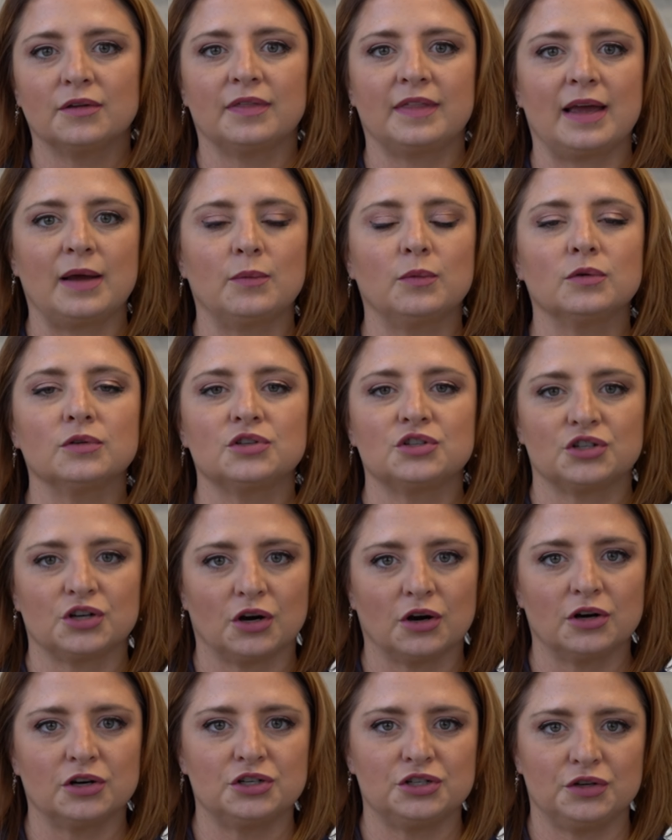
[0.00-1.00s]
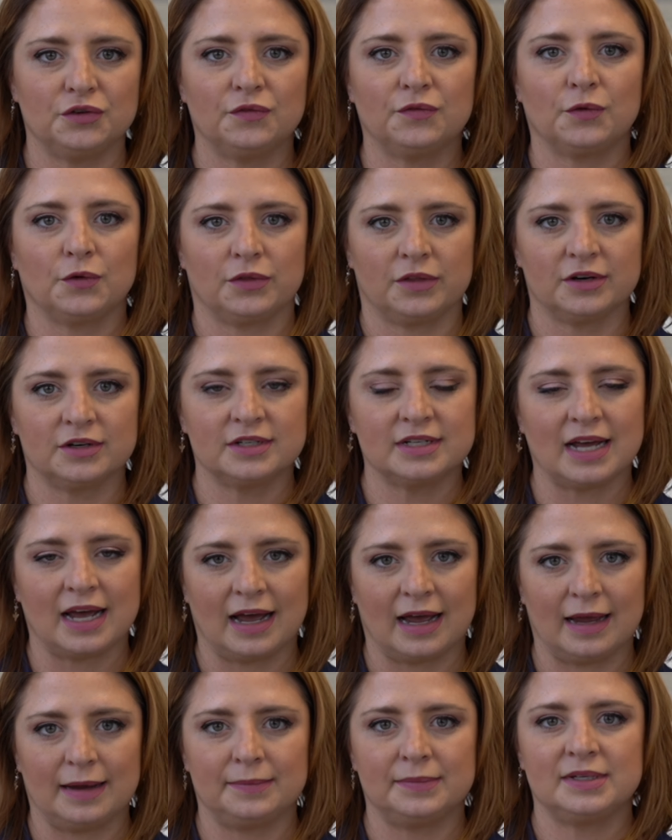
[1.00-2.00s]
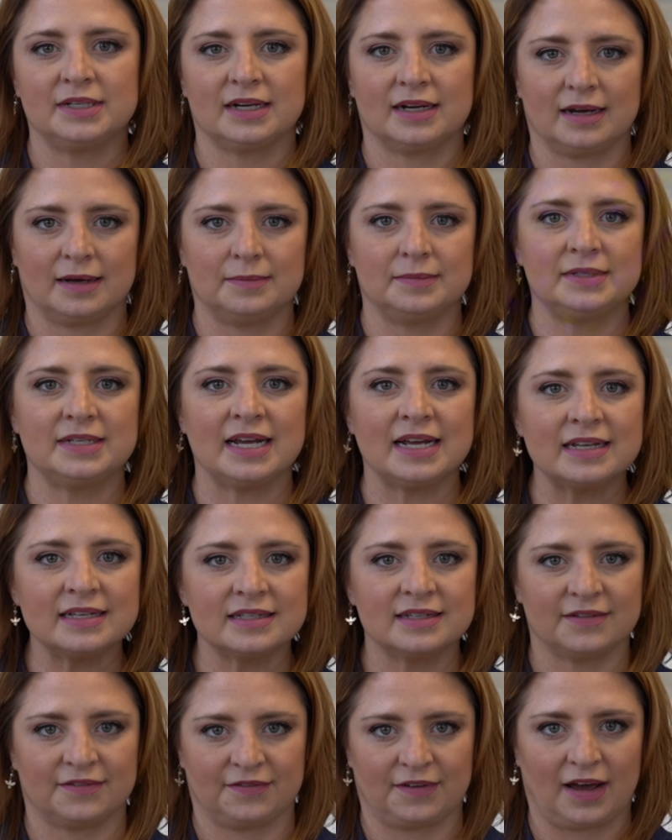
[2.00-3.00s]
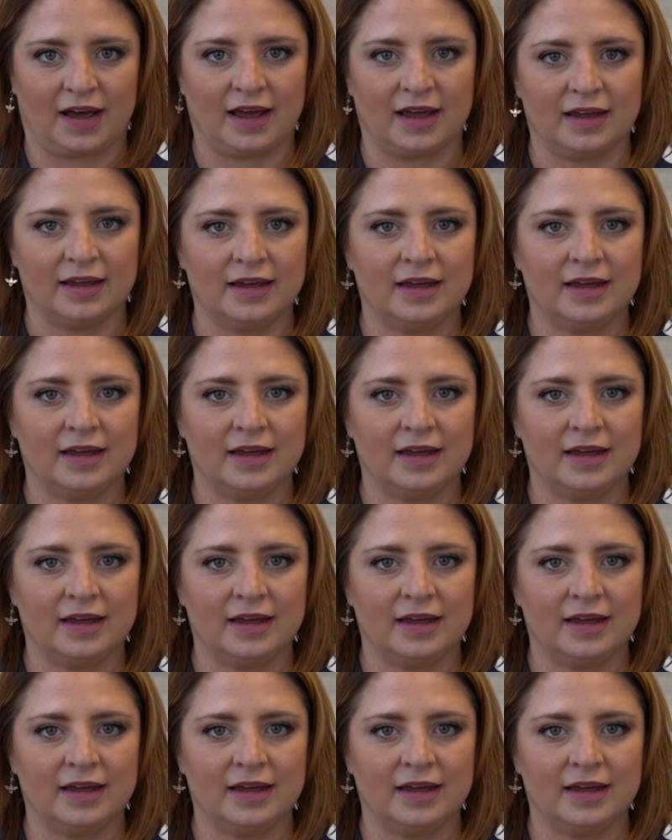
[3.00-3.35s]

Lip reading: they will charge you for their time to come testify.